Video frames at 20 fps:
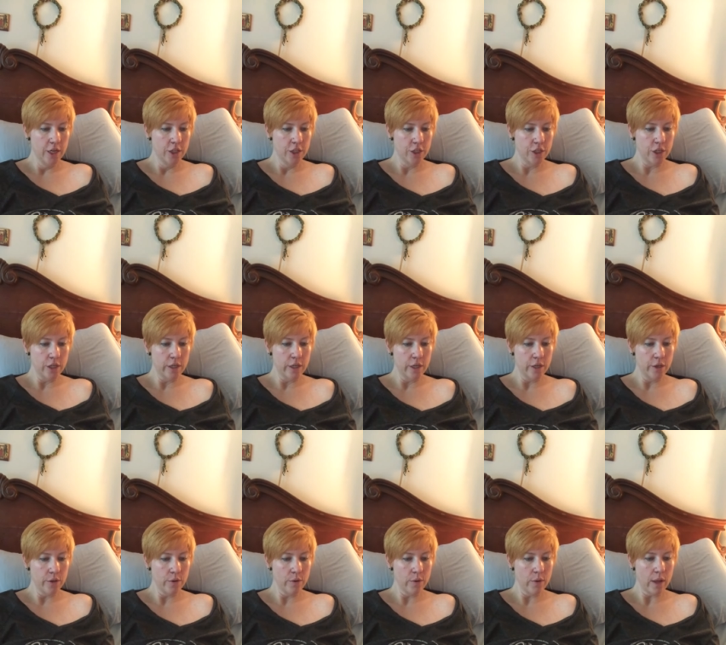She
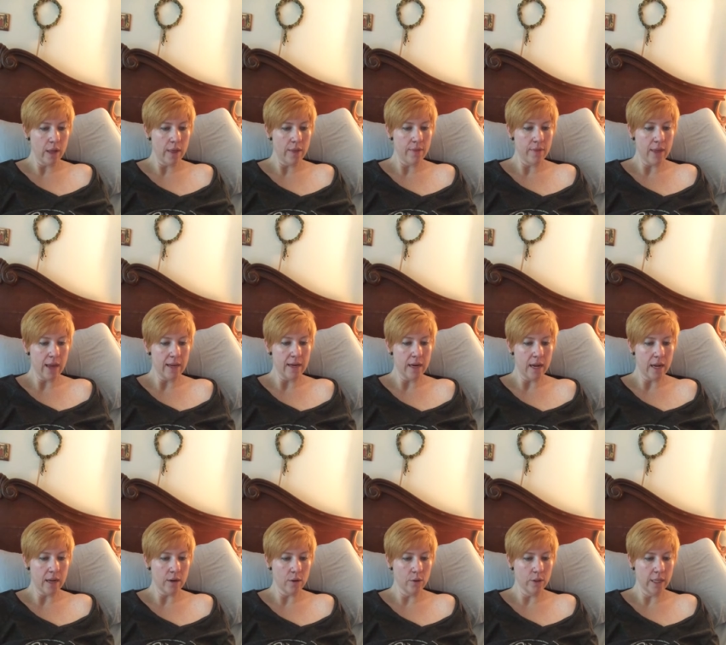knew that
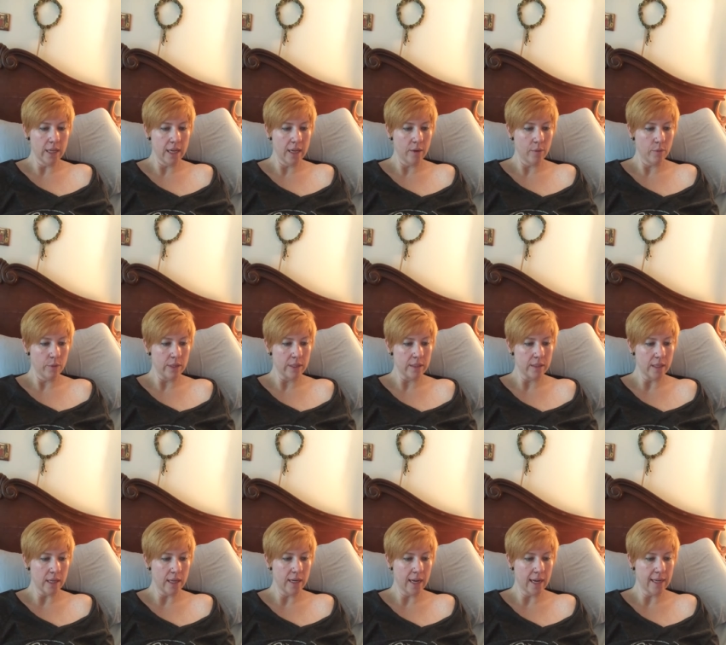not only it was
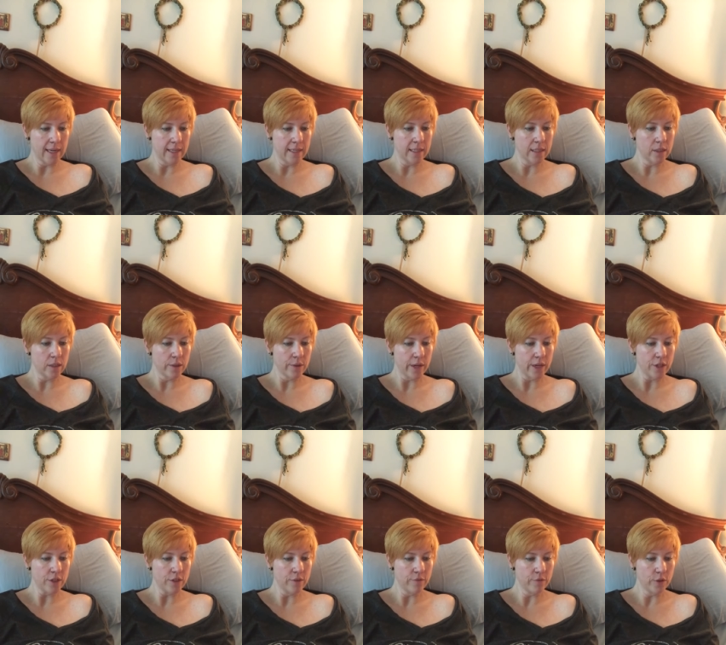an ideal
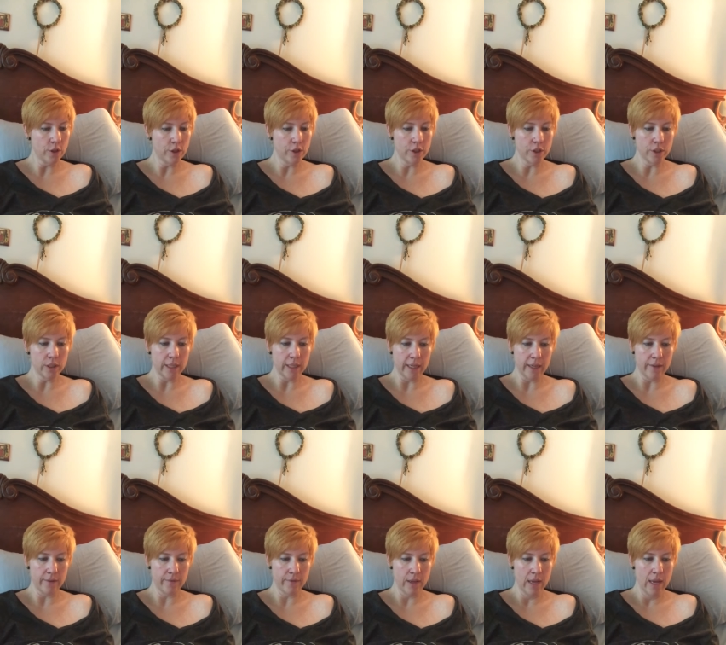location for her to
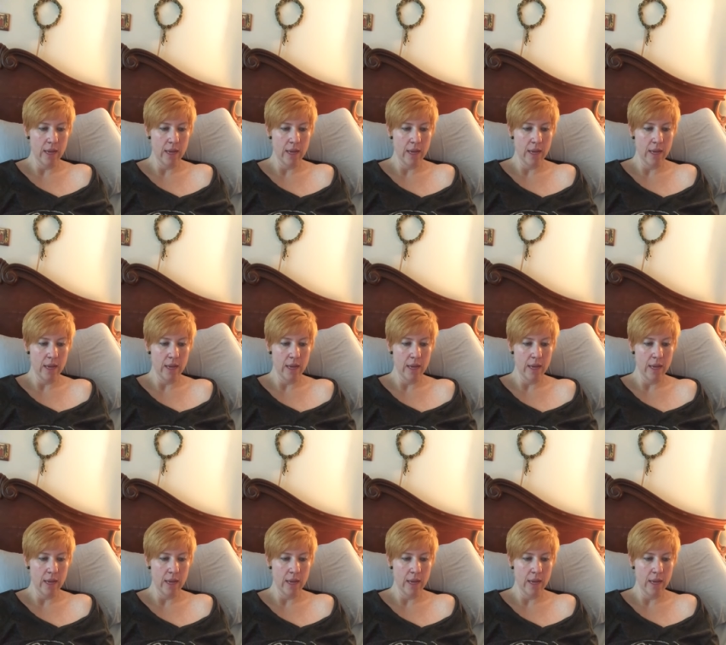live,